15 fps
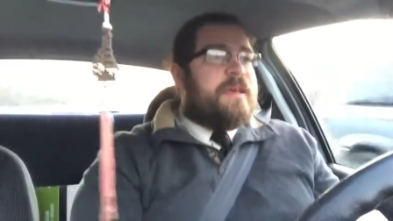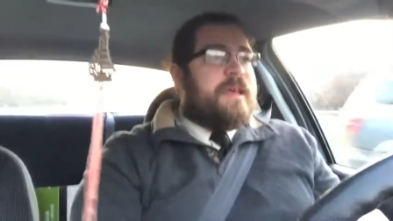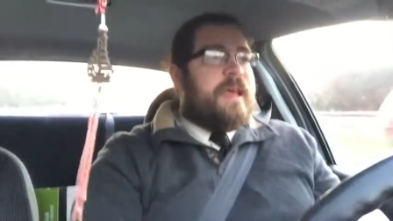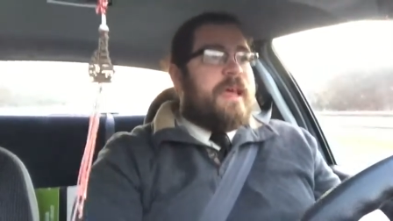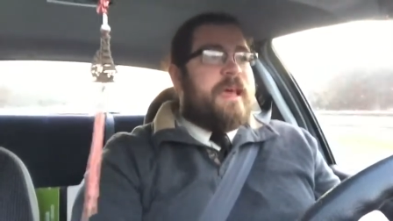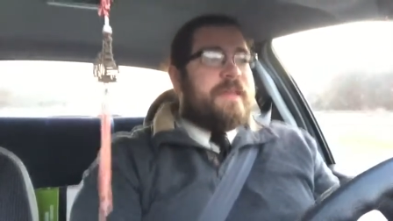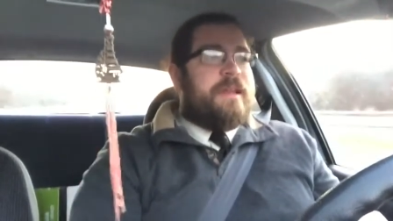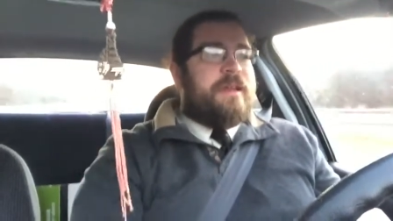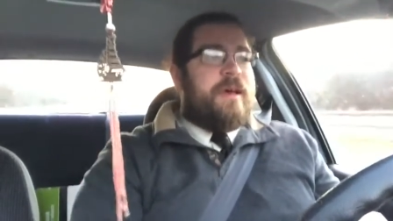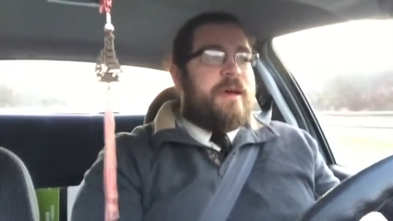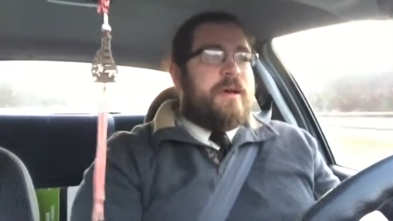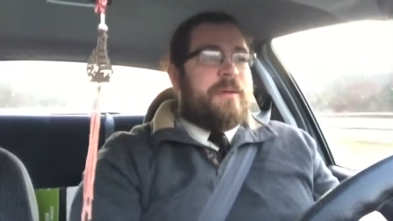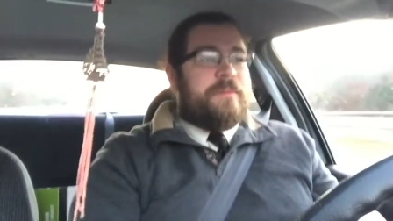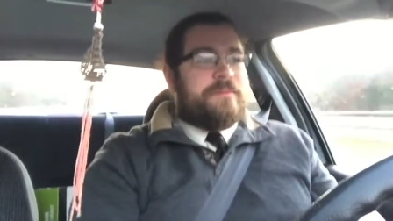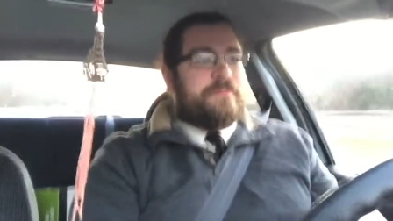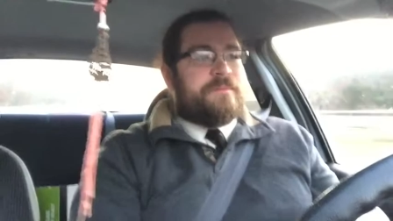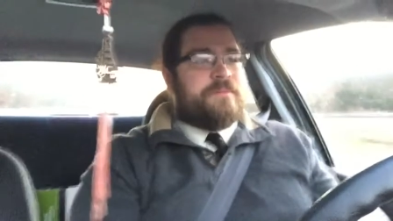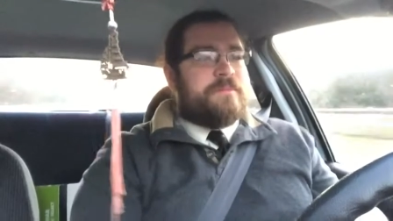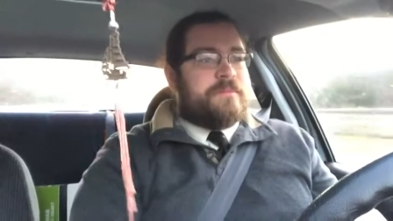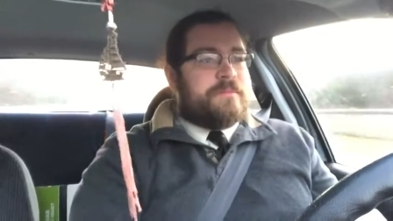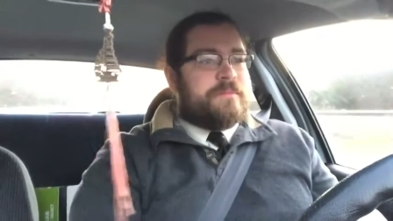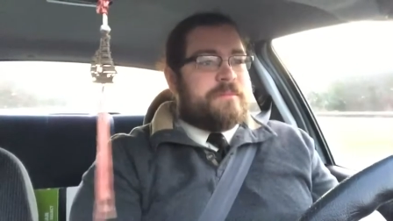And
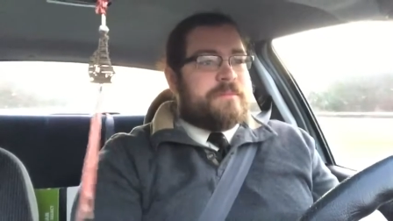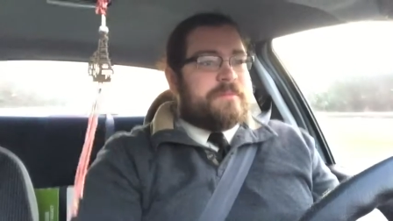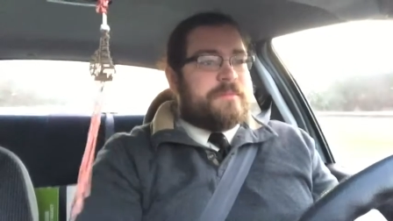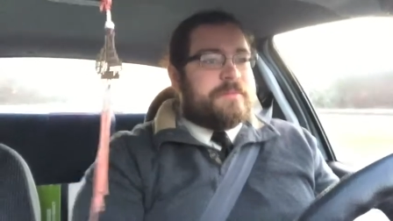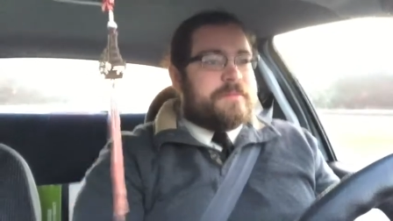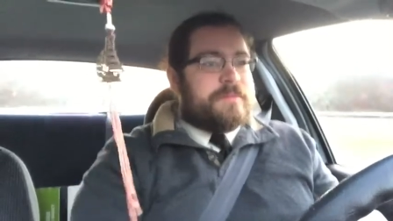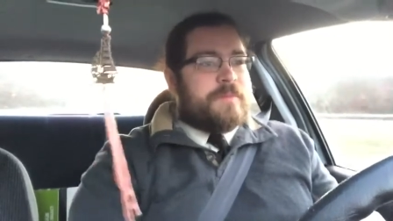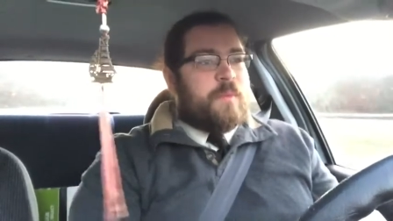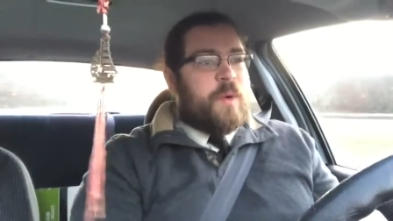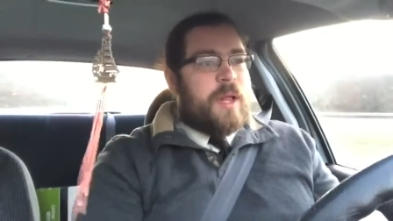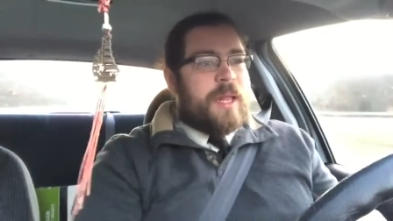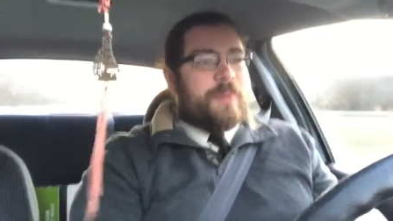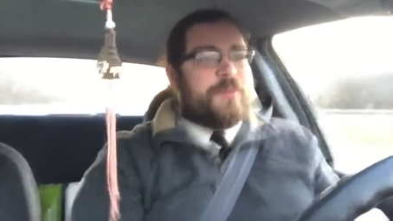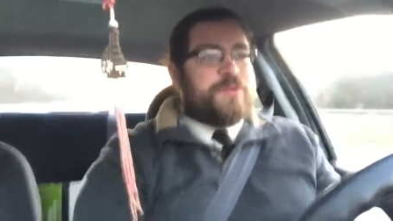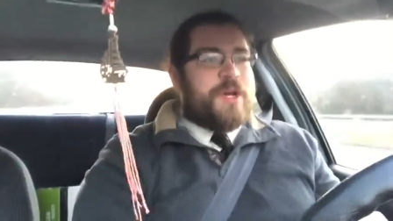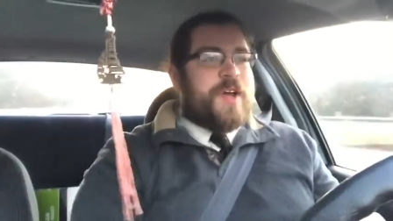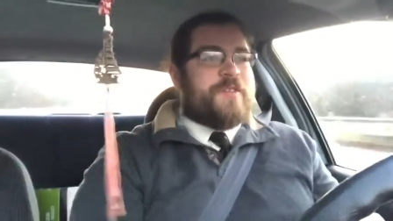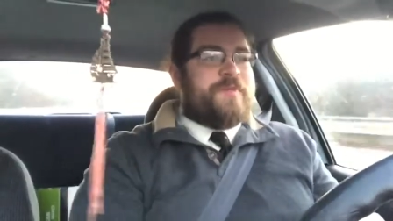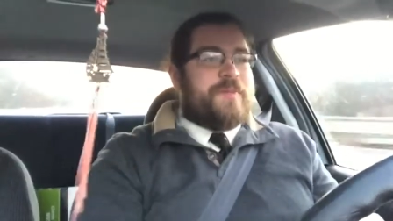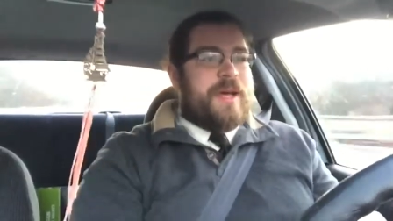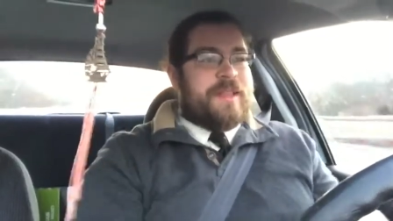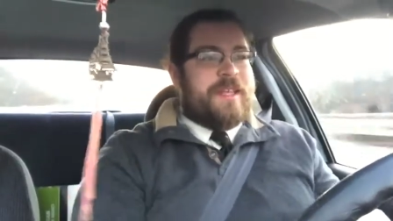while I'm
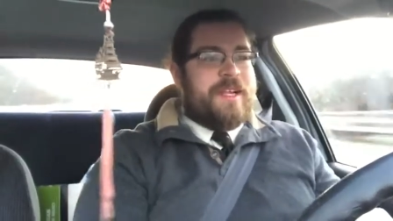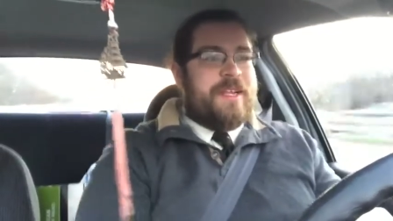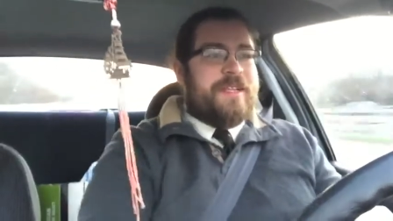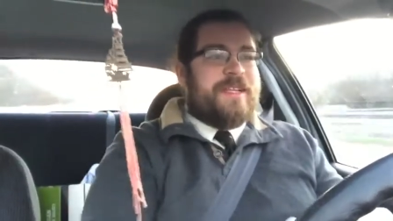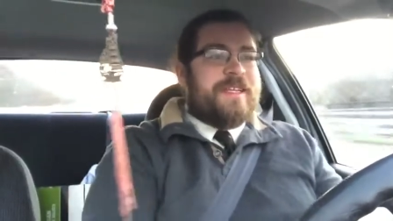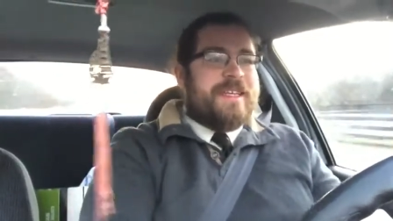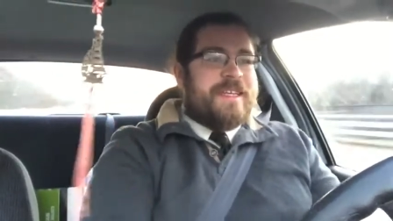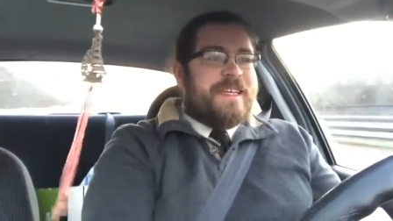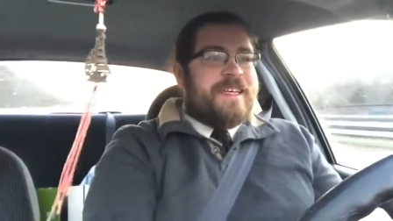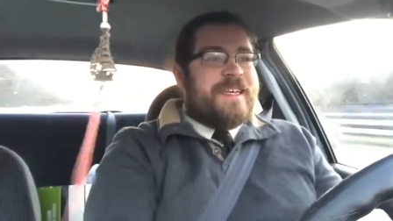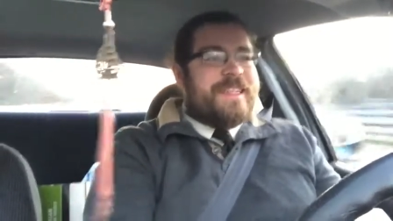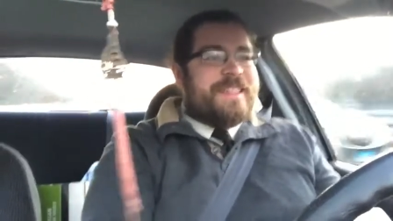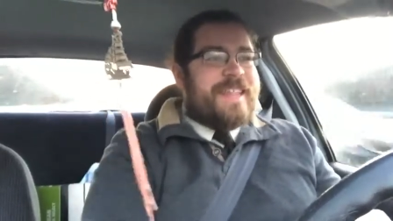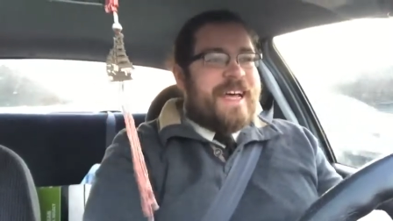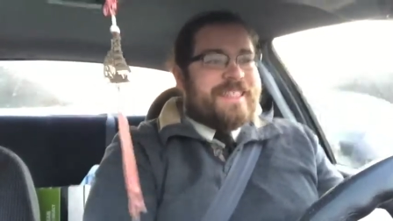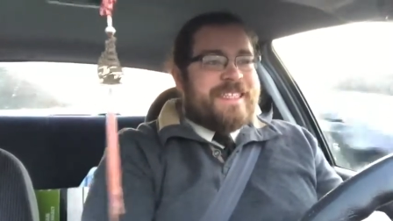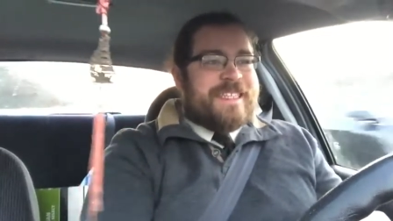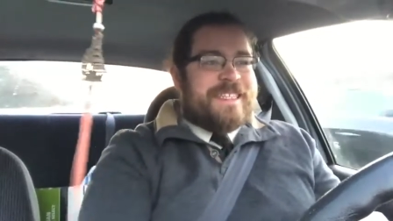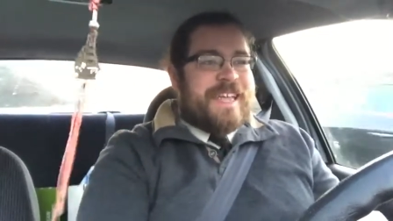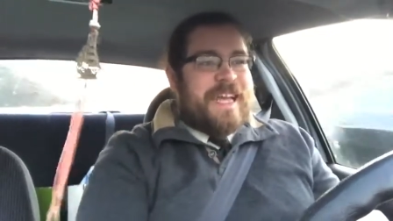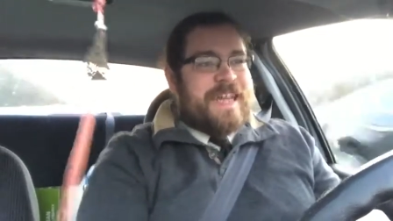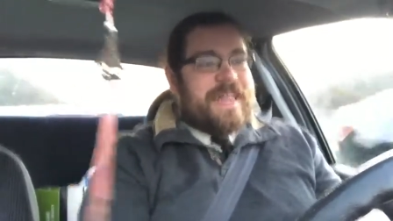driving my little
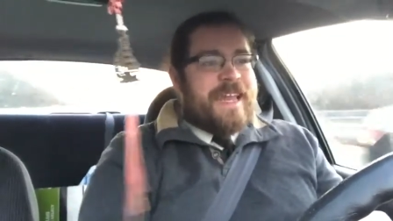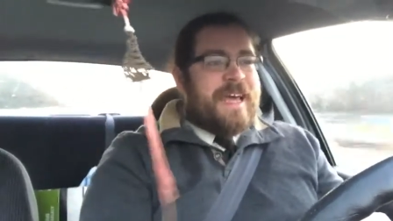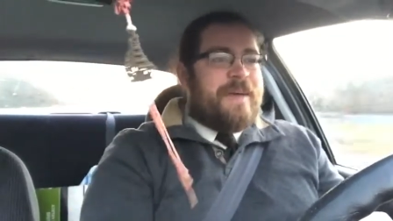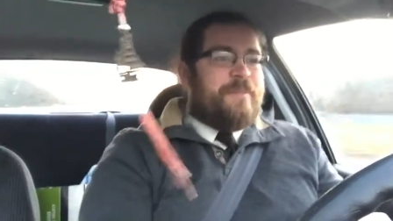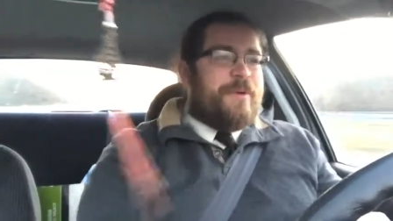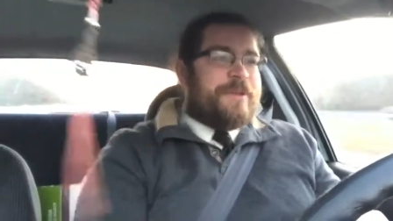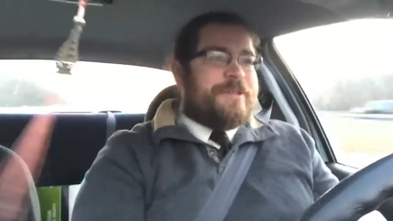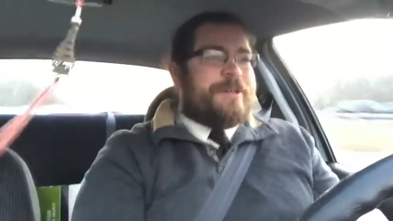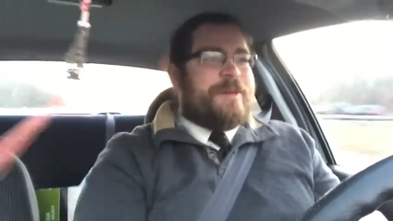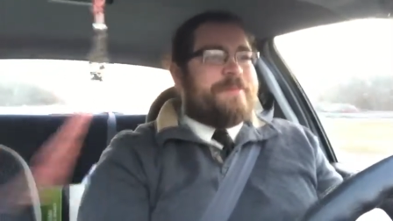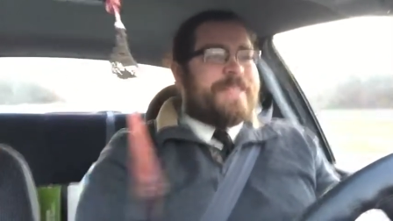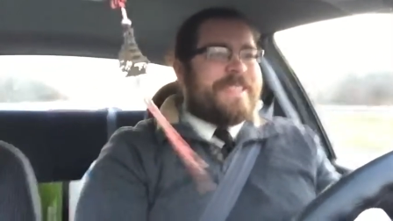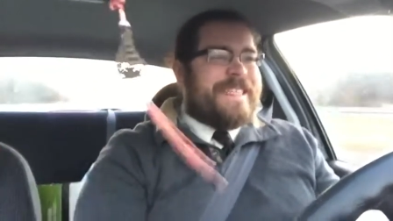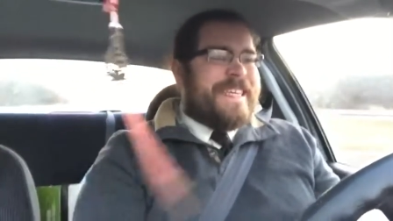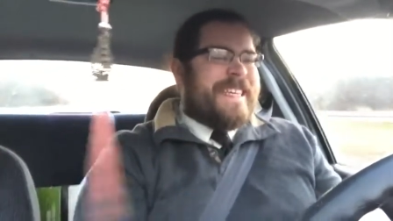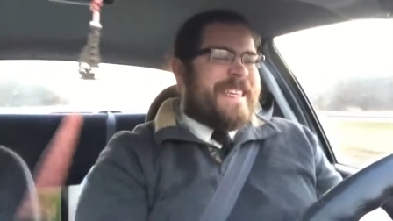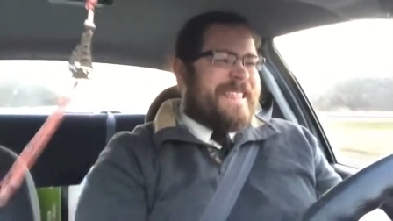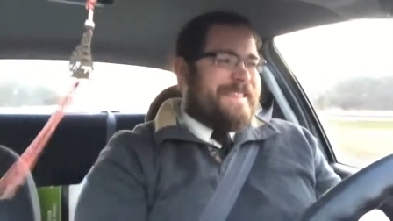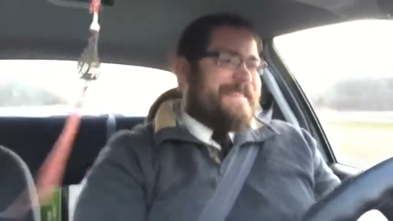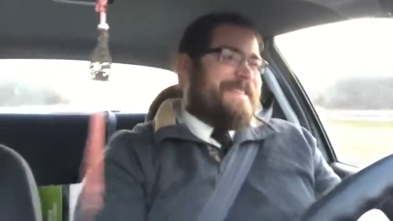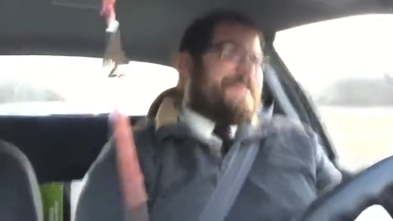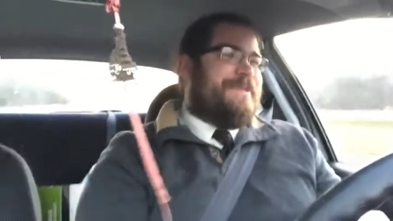1999 Mercury Mystique,
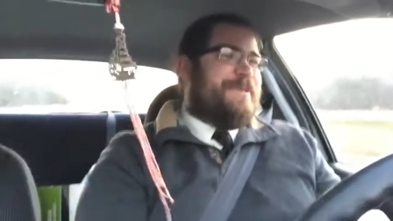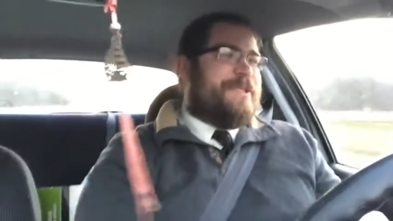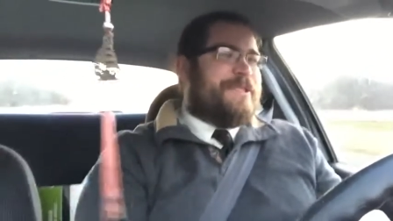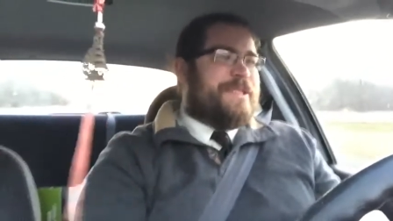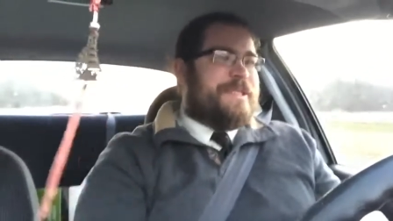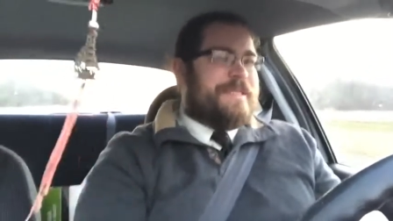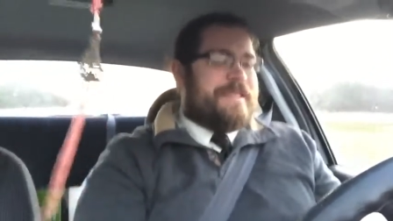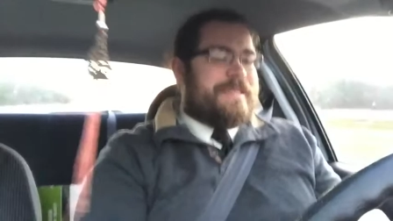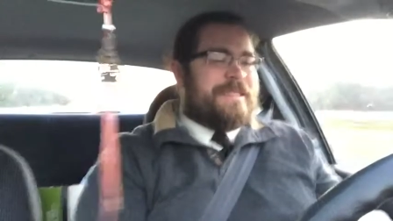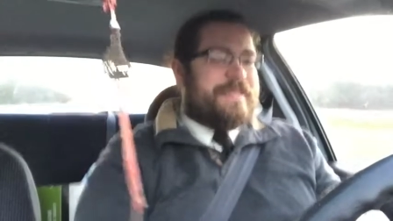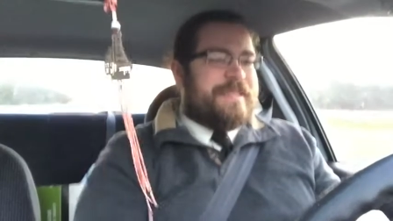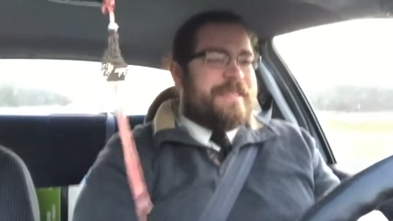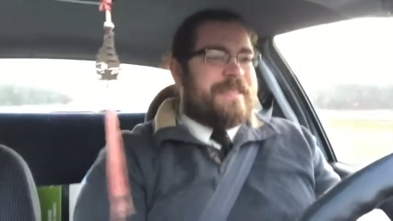which is